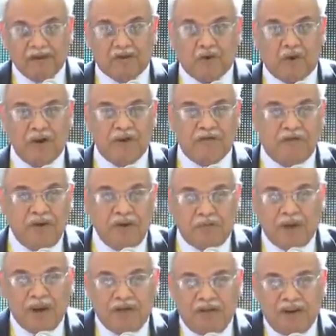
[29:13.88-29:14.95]
So if we
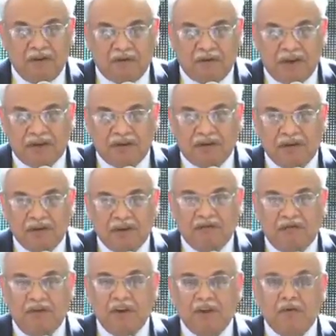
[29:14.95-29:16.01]
play favorite,
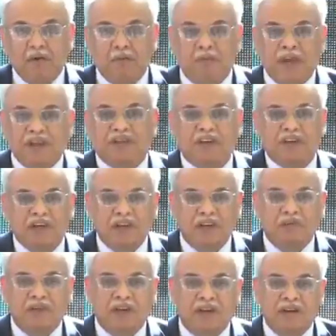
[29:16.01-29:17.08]
we would basically
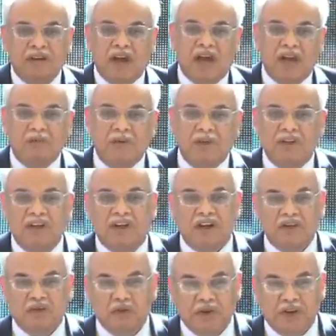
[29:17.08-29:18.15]
be helping the
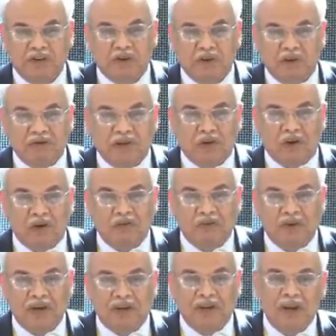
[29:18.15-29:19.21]
continuation of the
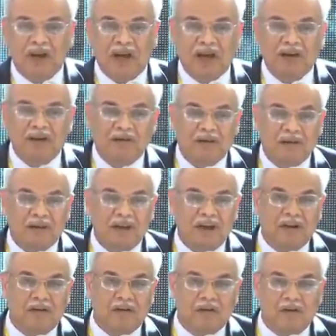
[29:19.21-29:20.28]
conflict and
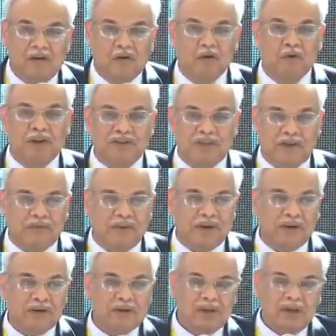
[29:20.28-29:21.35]
who will
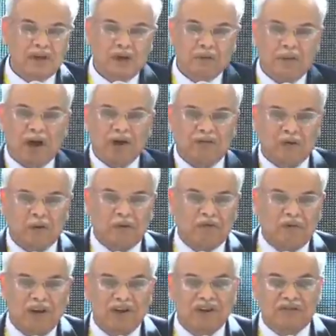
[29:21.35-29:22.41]
suffer? apart from
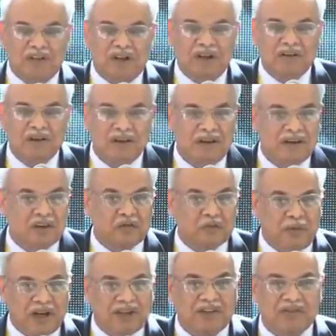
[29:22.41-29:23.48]
Afghanistan, it is
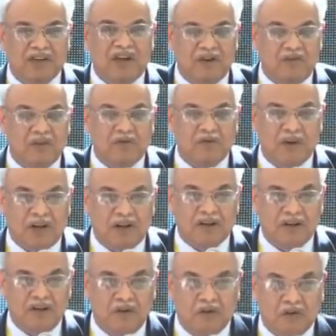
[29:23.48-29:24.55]
Pakistan which Pakistan. will
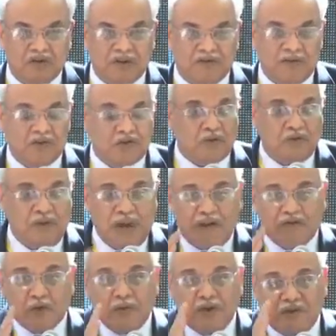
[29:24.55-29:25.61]
continue to suffer. So we
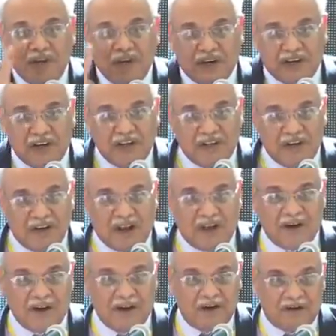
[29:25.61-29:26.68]
have to be very clear in
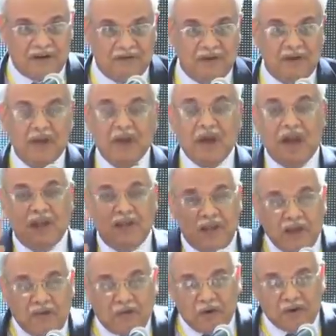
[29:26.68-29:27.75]
our narrative. And
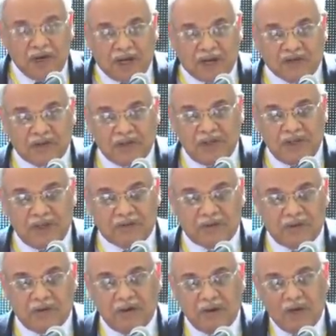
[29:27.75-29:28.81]
therefore,
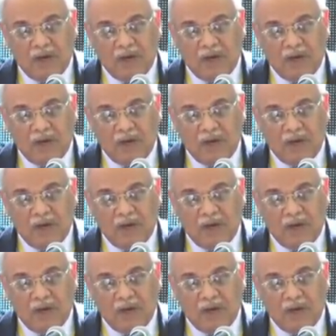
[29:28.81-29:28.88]
reconciliation.